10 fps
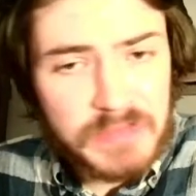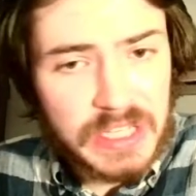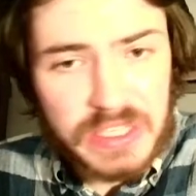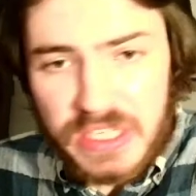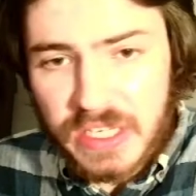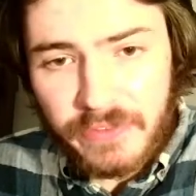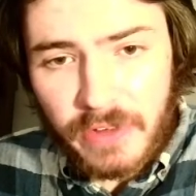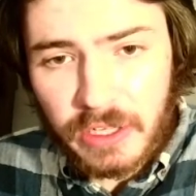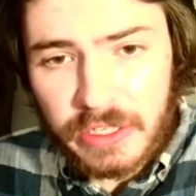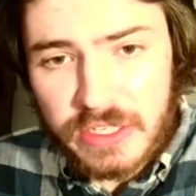in
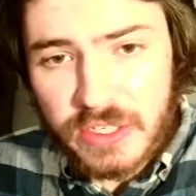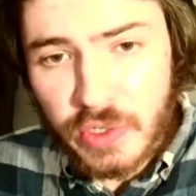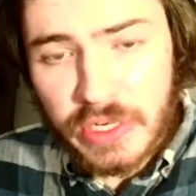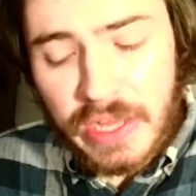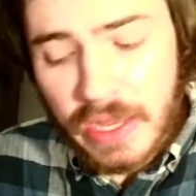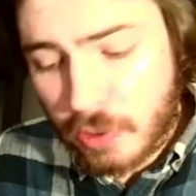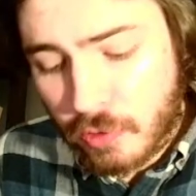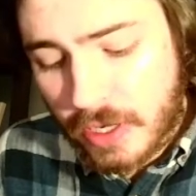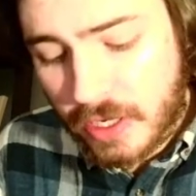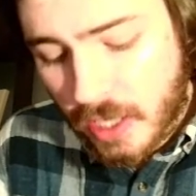CFL history in a
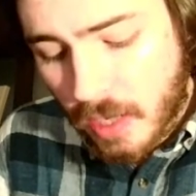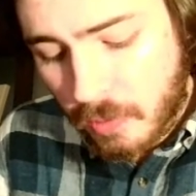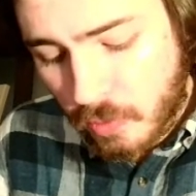Grey Cup,